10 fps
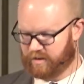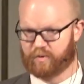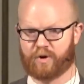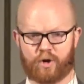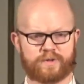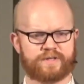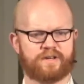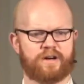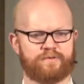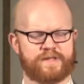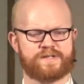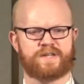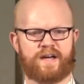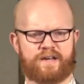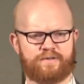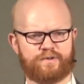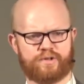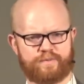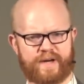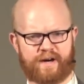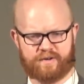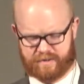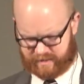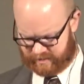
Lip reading: wrote of this kind of good power.